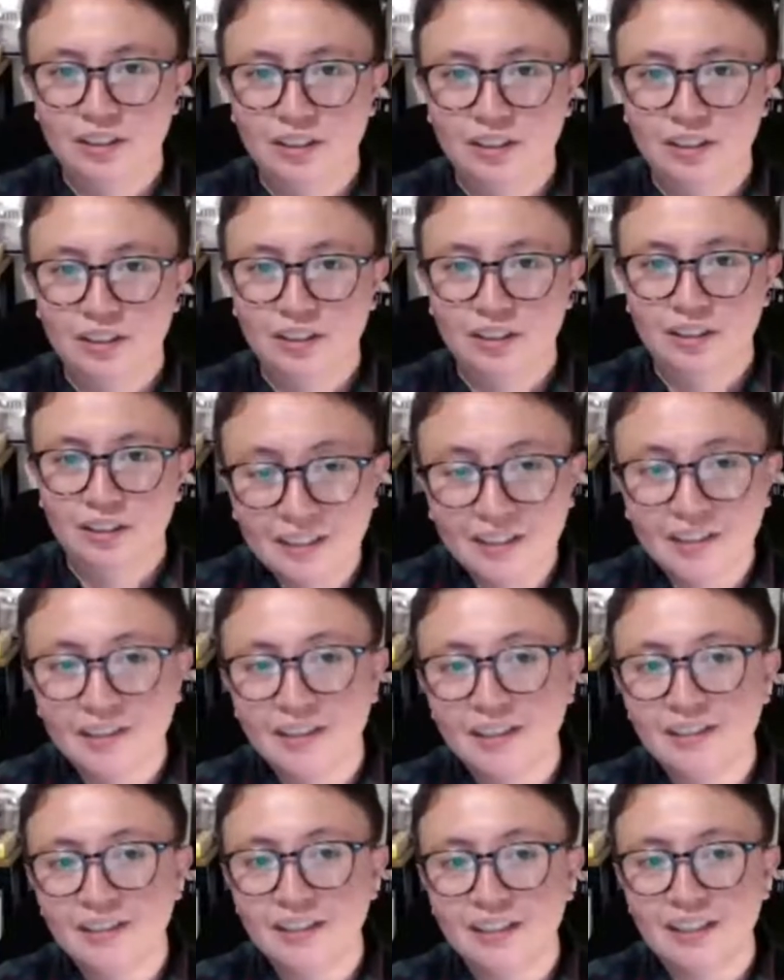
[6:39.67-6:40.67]
Another
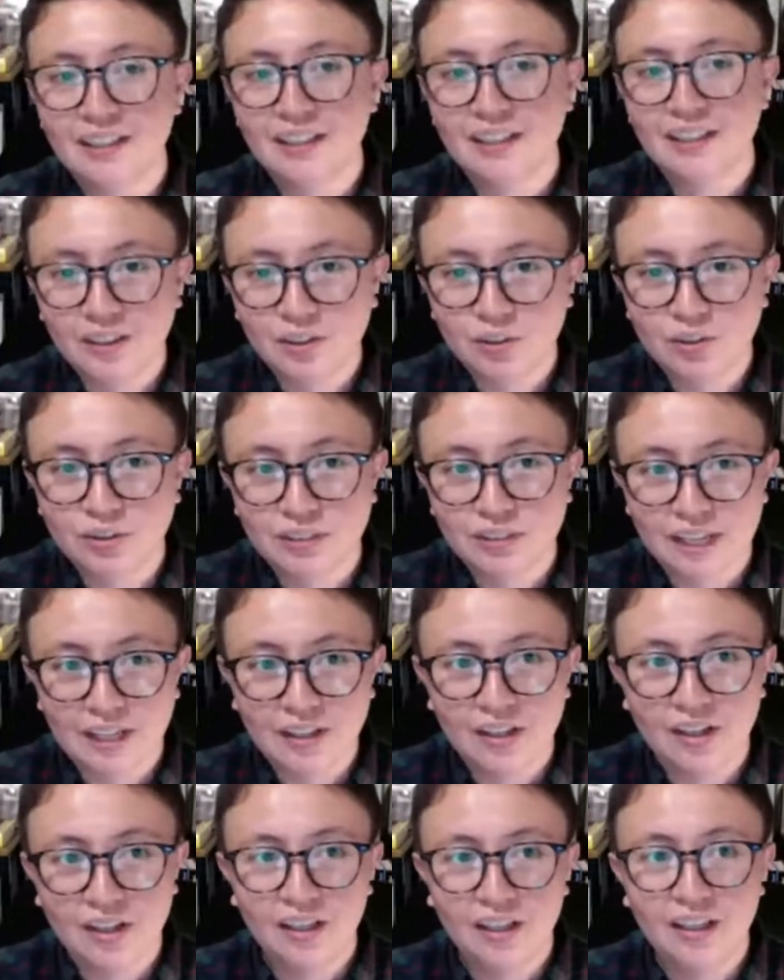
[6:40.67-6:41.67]
thing that I do
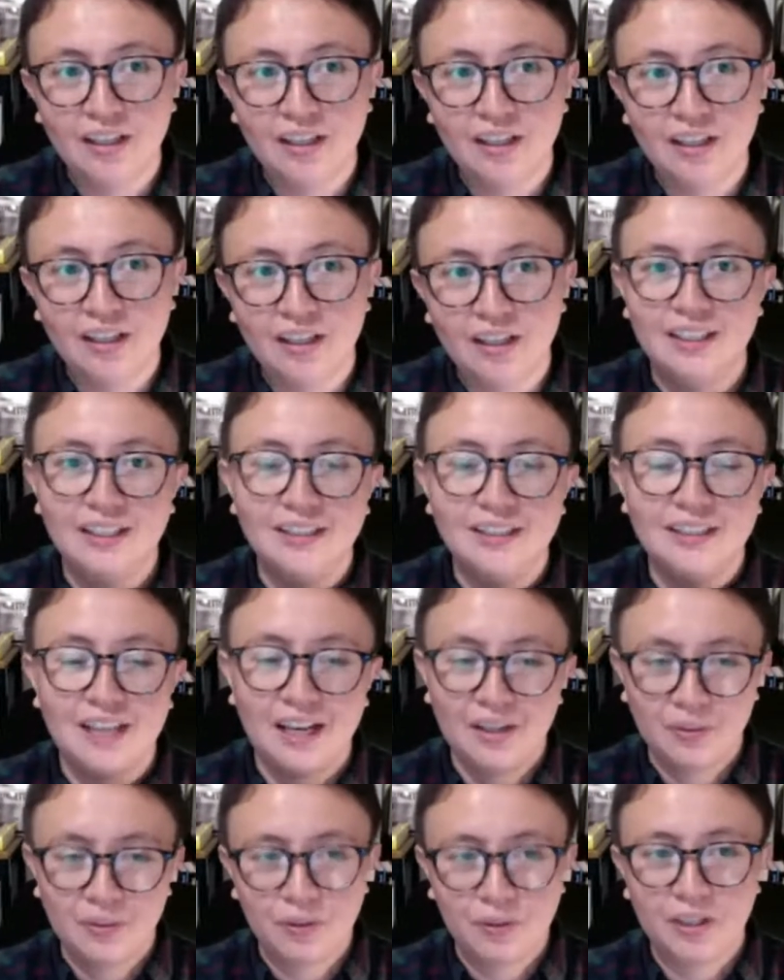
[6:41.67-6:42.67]
regularly is
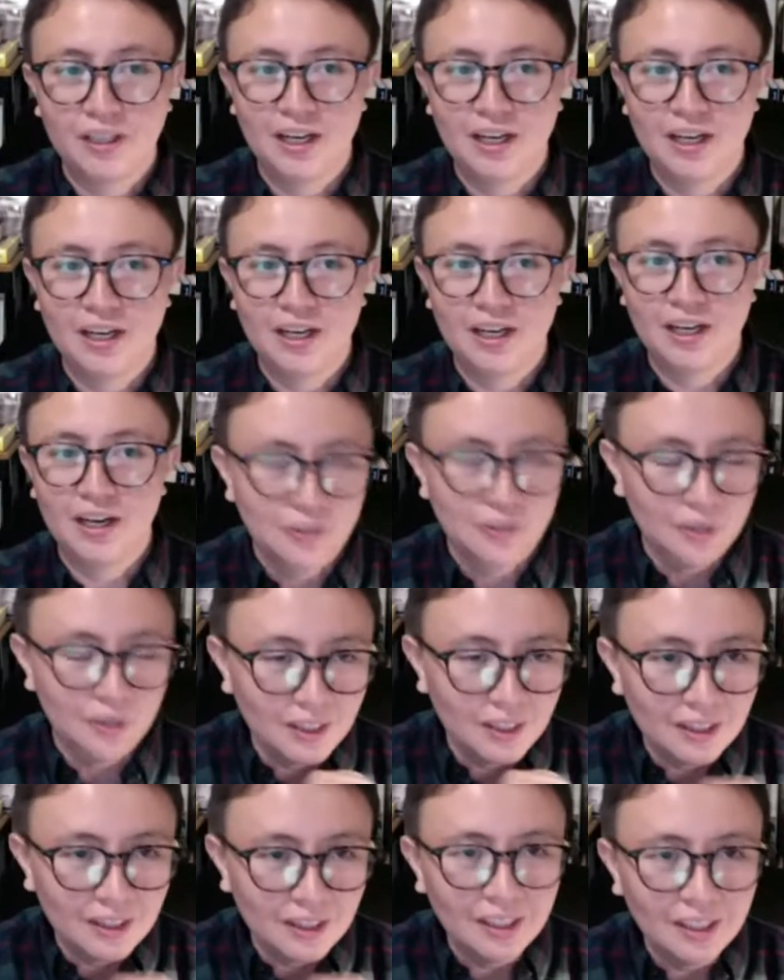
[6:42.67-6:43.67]
I work out. So
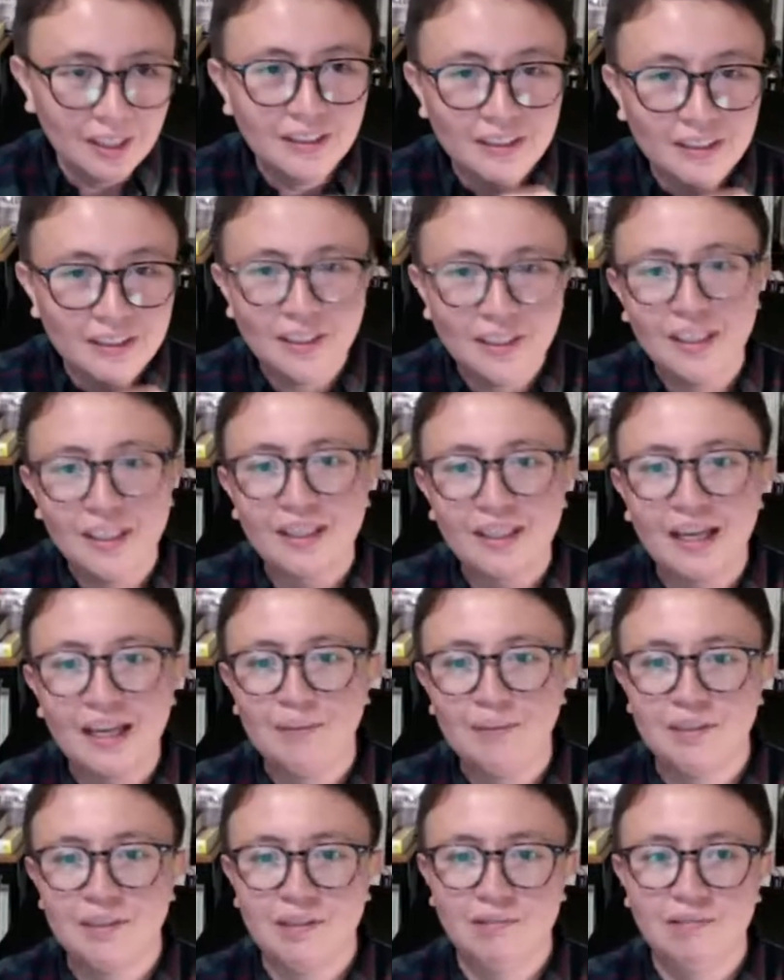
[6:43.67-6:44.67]
at least 3
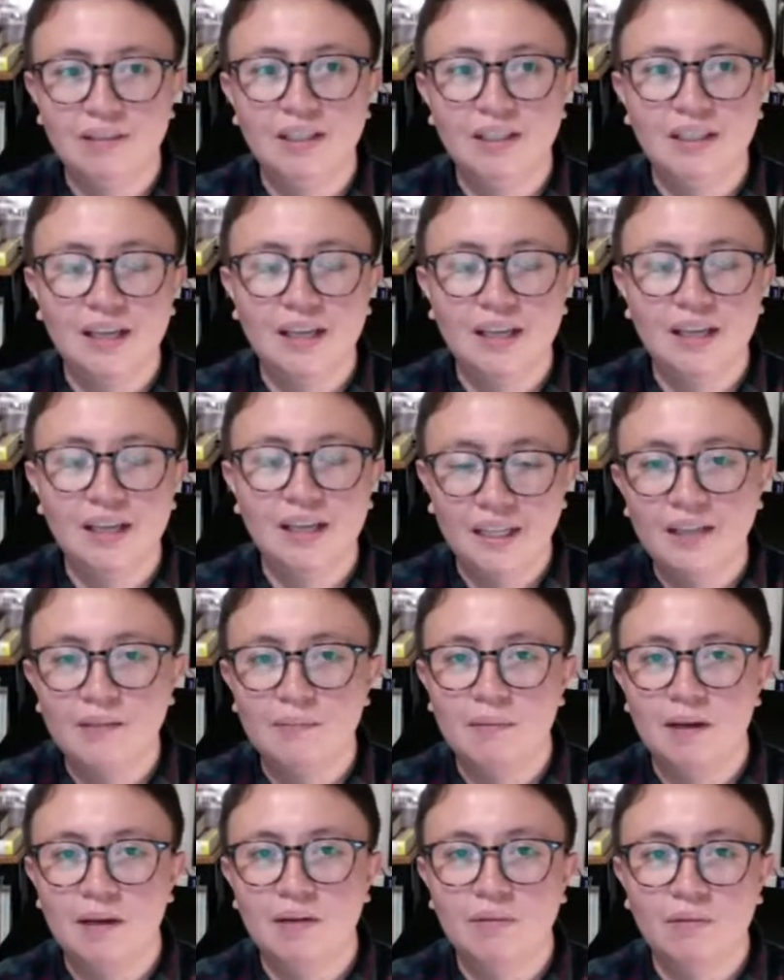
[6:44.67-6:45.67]
times a week, I get
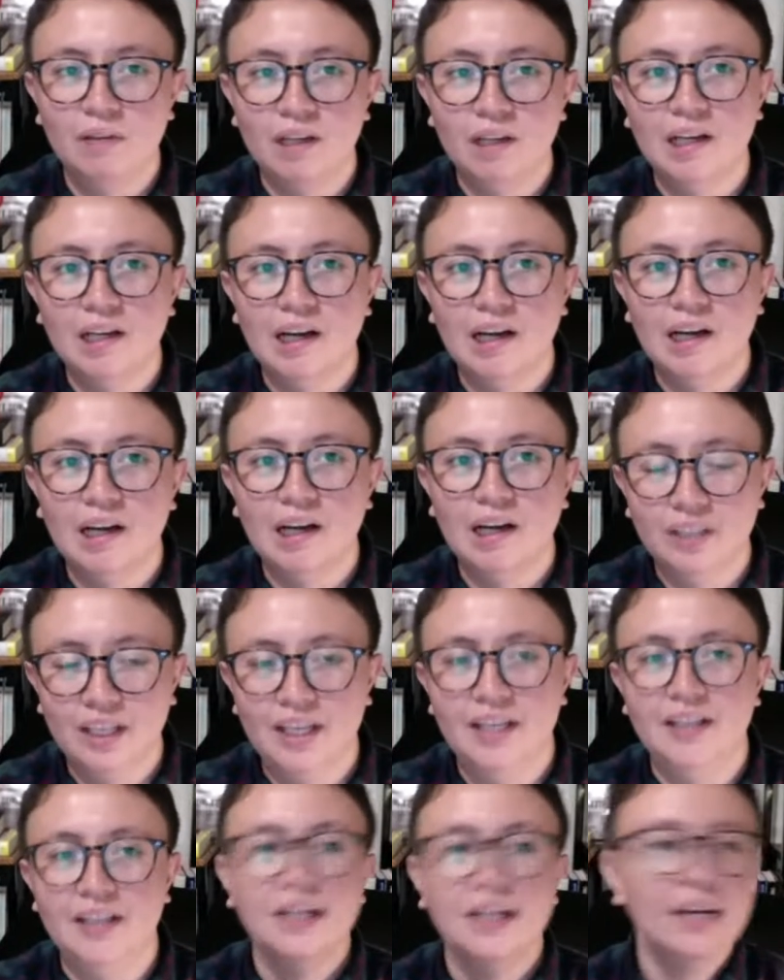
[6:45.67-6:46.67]
my workout
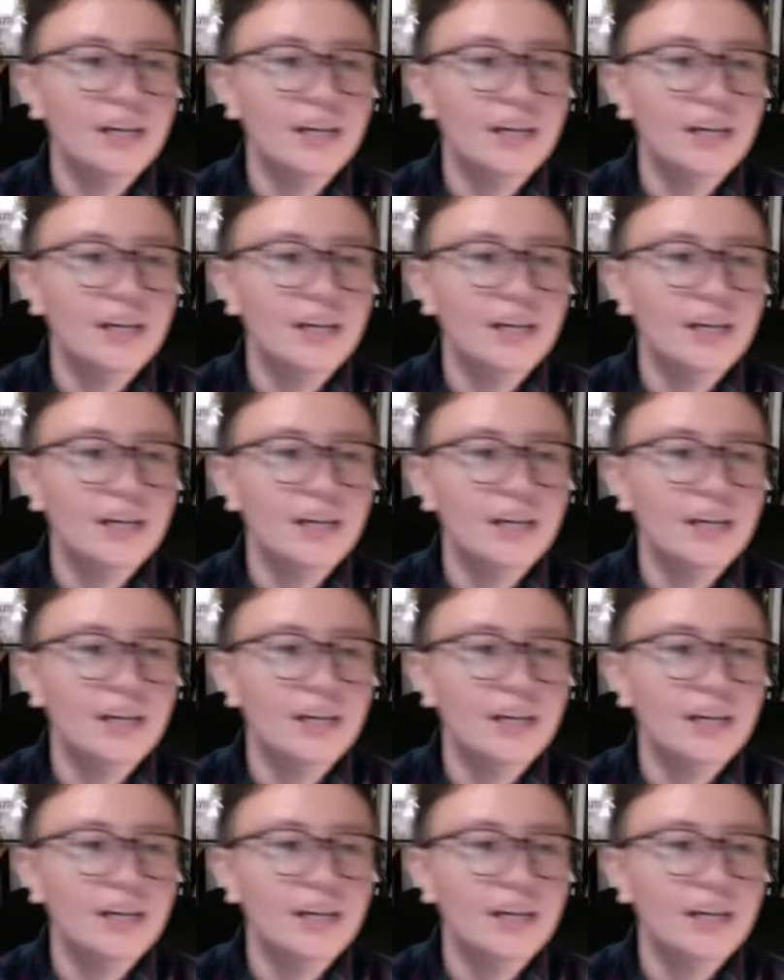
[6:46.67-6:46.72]
in.